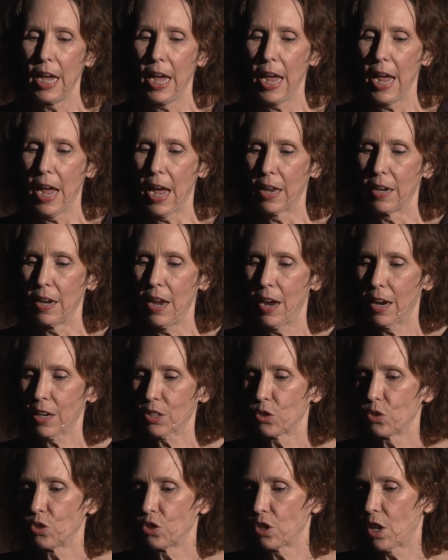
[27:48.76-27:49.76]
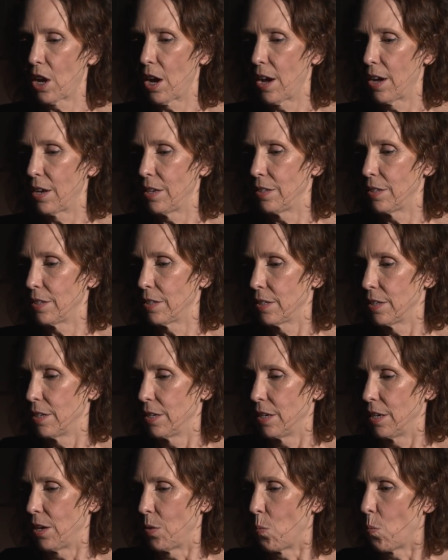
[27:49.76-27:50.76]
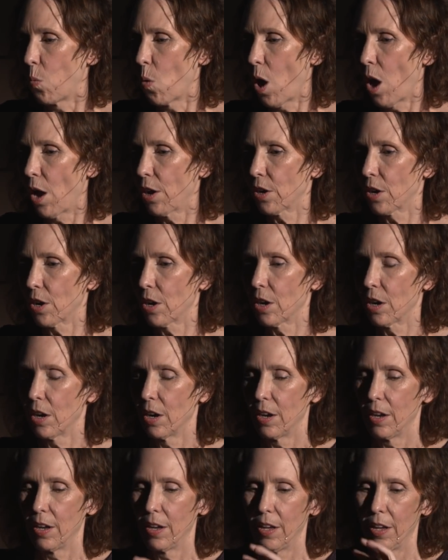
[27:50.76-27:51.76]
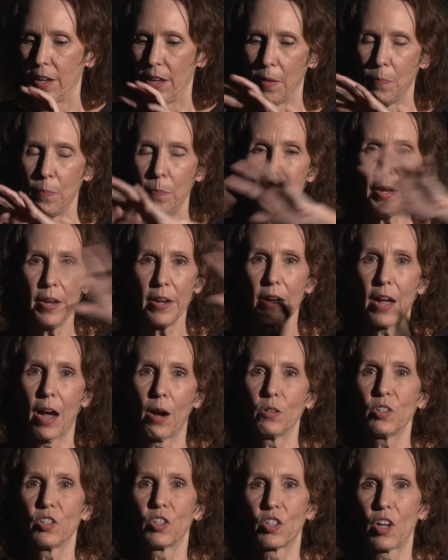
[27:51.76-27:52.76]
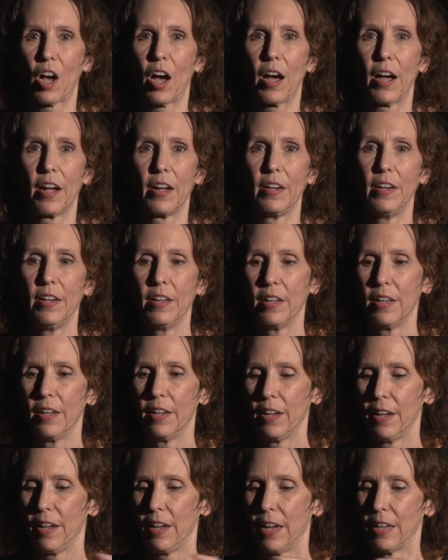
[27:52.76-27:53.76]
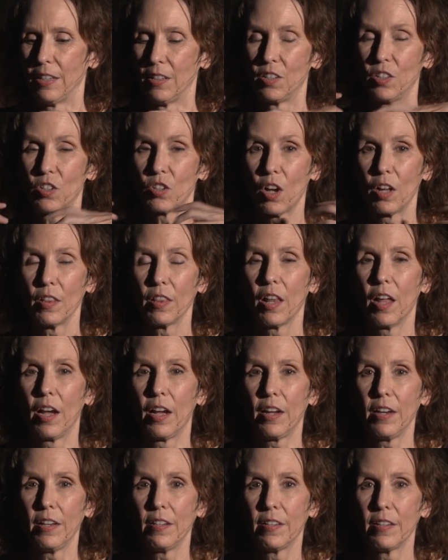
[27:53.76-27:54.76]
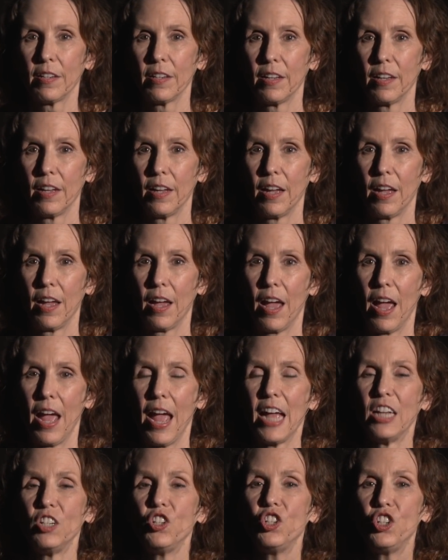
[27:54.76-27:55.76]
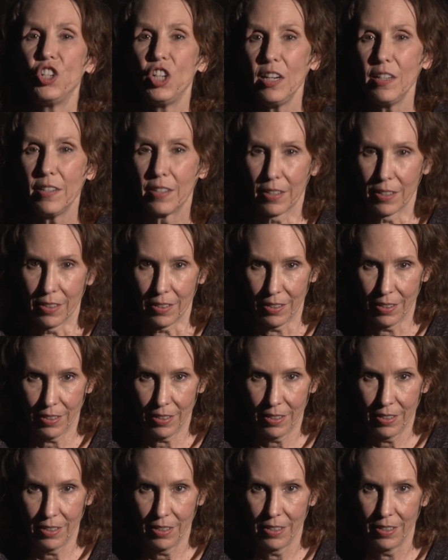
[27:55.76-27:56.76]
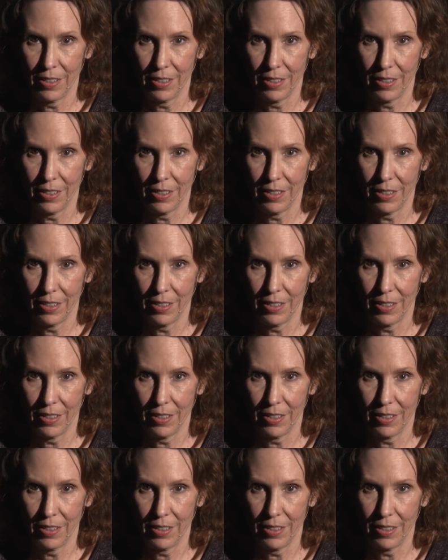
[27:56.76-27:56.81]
and exercise, and water, and being outside, and sunlight, and Jesus.